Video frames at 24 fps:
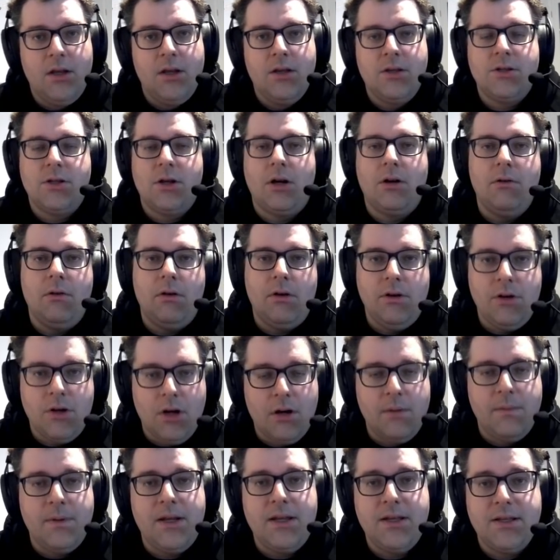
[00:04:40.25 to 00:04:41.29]
So
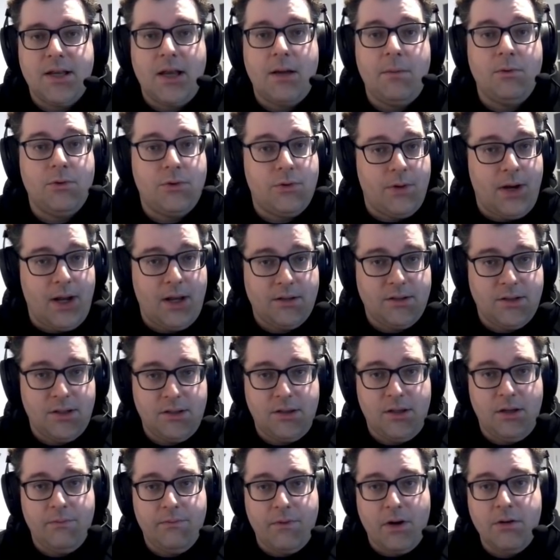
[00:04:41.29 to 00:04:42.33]
nobody's able to access
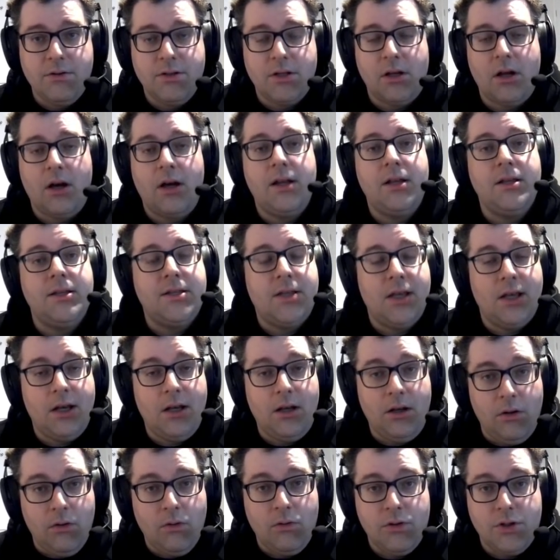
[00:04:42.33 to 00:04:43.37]
the Arosa line until
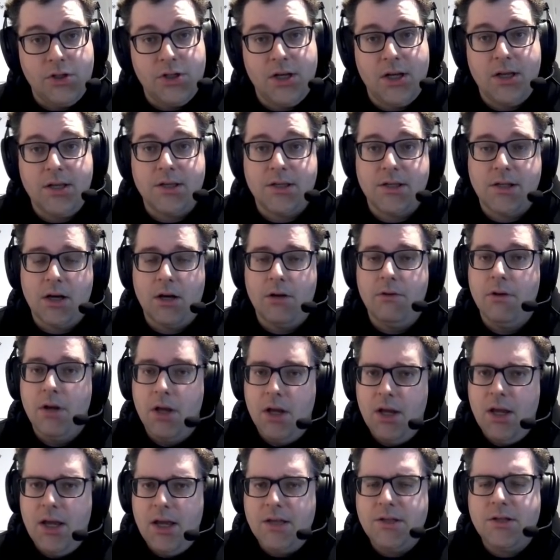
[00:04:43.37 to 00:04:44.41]
it launches. So
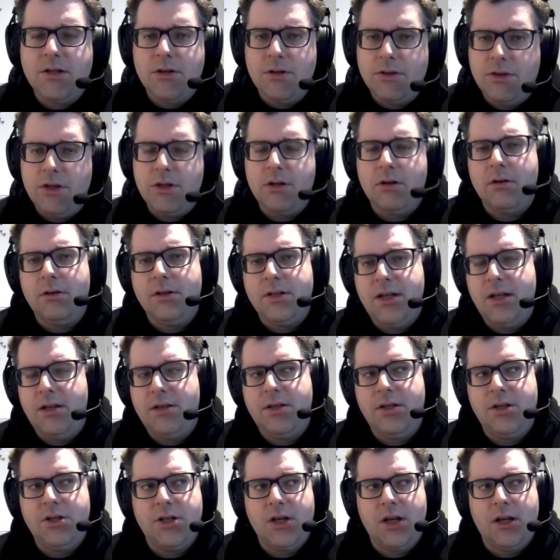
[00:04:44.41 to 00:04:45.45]
it's good that
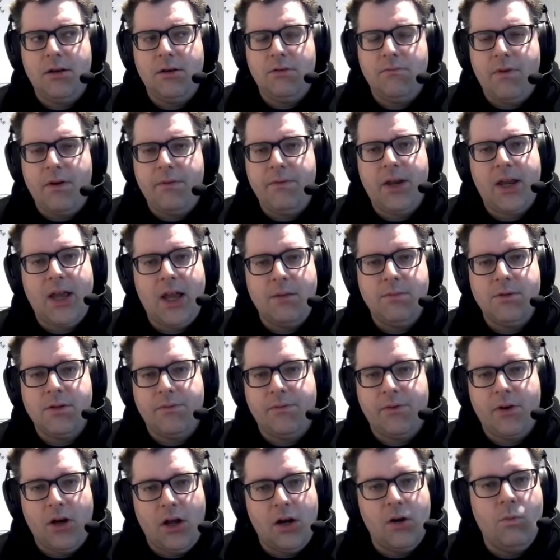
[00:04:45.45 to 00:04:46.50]
DTG and Rivet Games
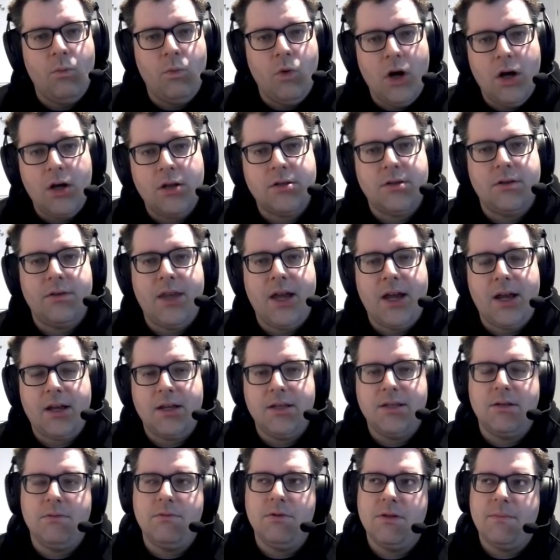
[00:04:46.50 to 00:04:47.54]
have kind of worked on that,
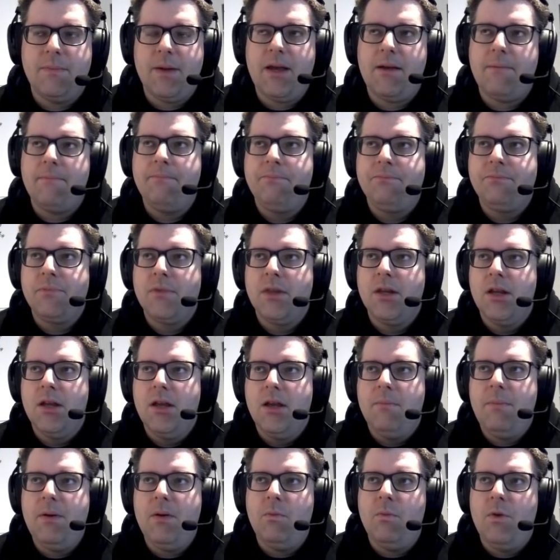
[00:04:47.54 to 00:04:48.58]
because it was a bit
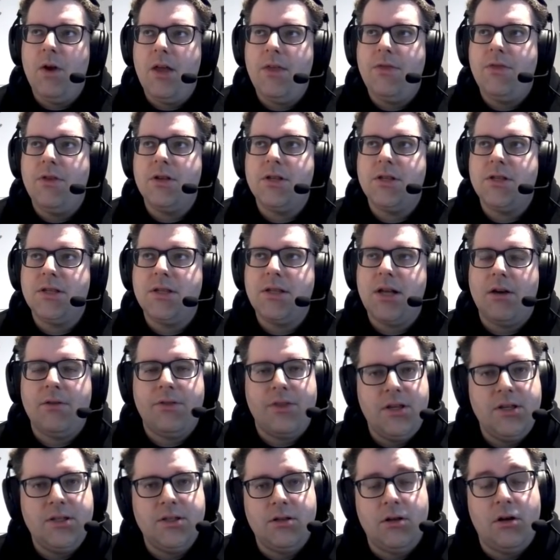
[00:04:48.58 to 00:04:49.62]
weird that
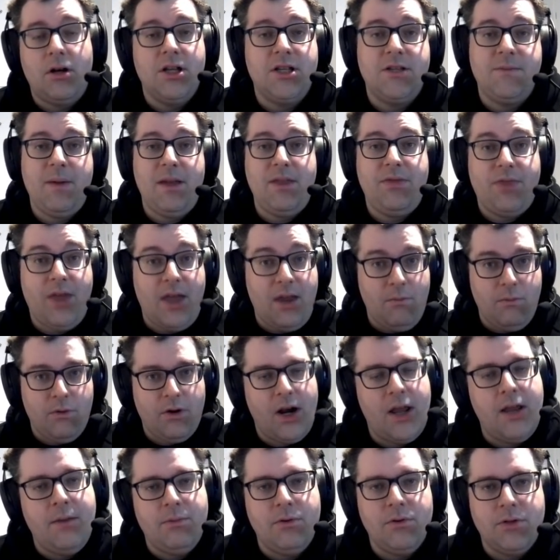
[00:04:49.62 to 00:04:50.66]
Southeastern High Speed, they were
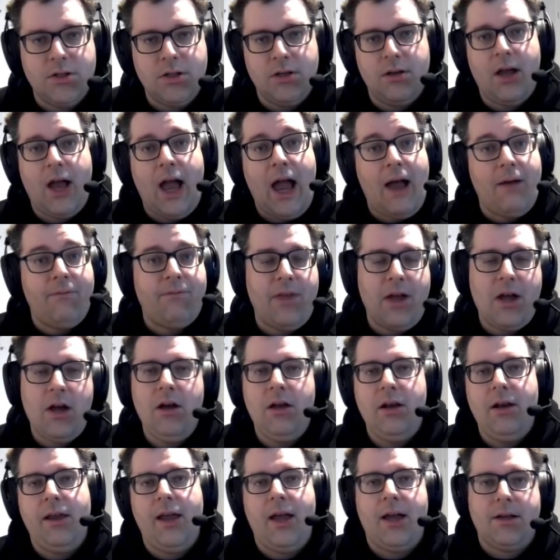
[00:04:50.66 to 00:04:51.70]
able to have that
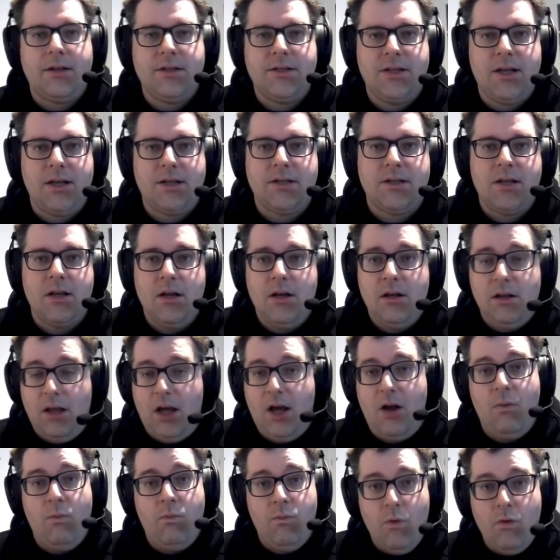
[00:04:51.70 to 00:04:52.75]
early access
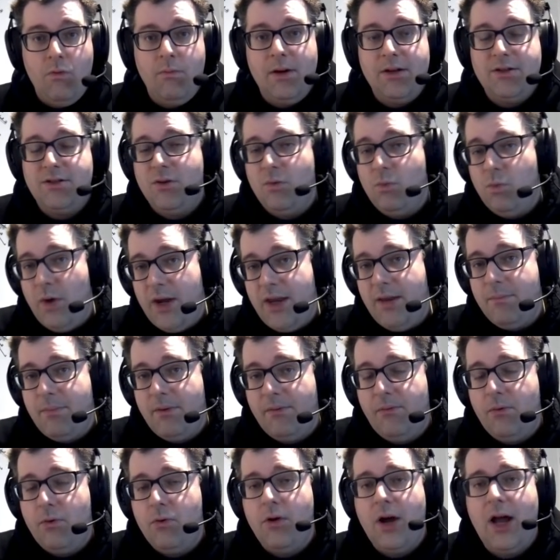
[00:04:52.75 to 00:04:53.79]
like almost a week
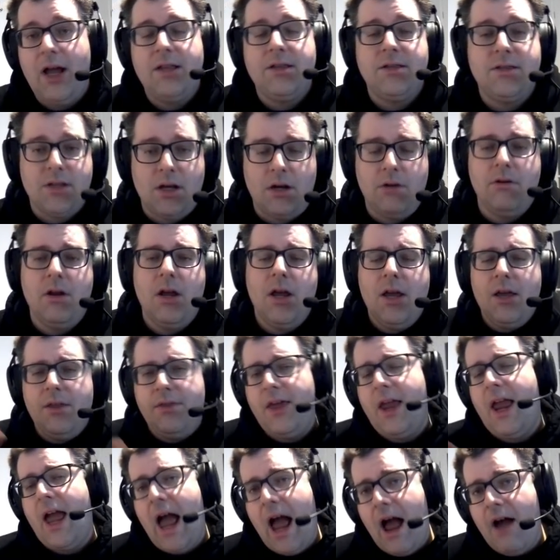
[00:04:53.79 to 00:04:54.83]
beforehand. So
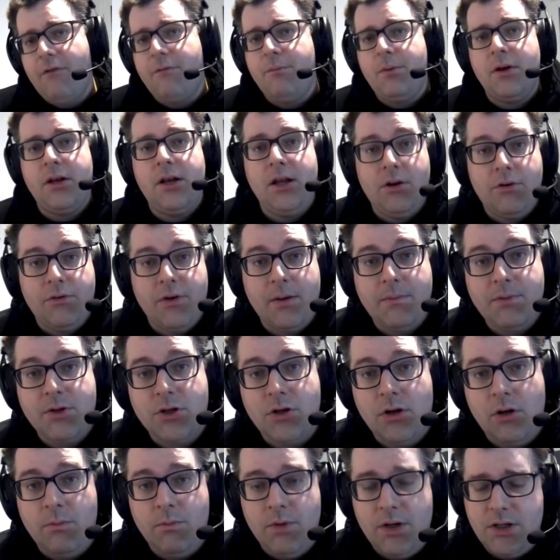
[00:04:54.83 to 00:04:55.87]
they have put an
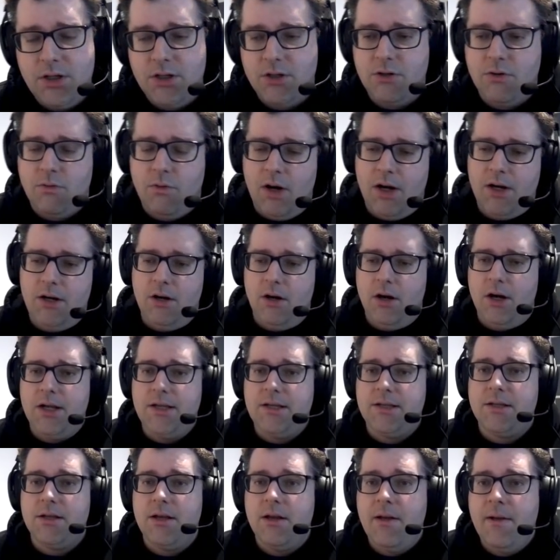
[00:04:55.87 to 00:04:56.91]
encryption on, which is quite
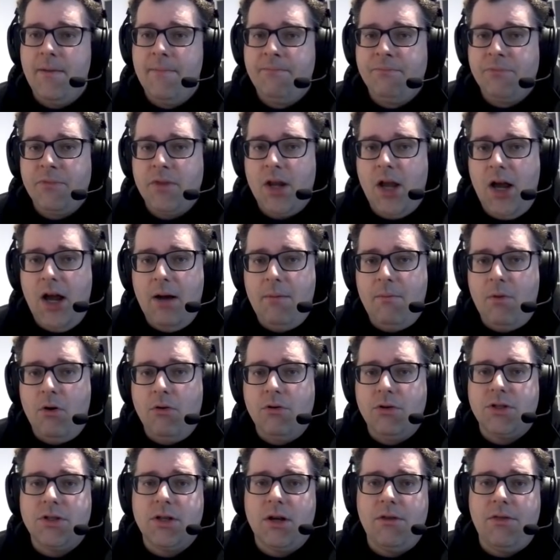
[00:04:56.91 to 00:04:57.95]
nice.
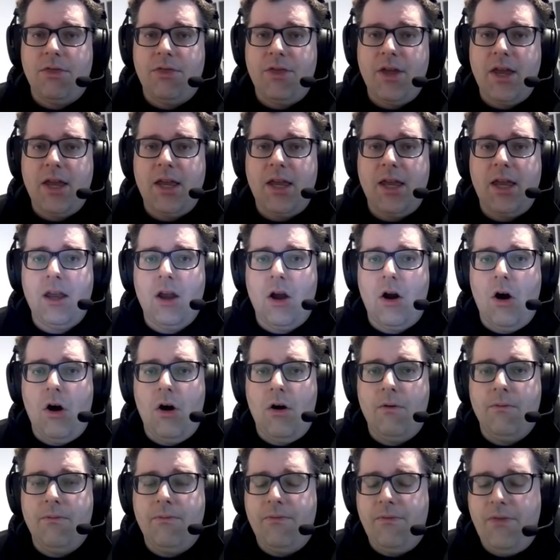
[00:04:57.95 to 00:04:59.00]
Also thinking
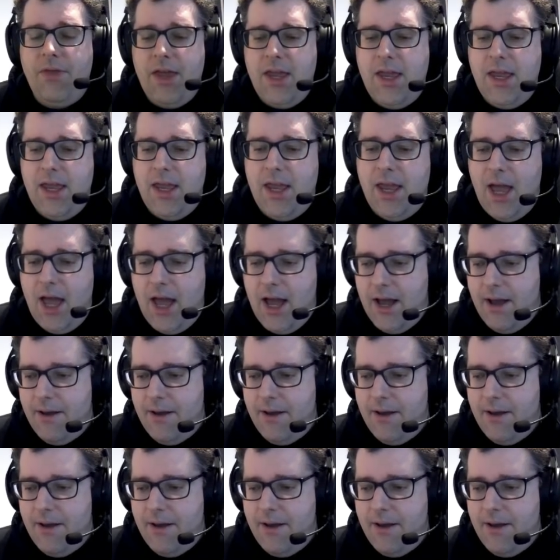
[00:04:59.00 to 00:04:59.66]
of the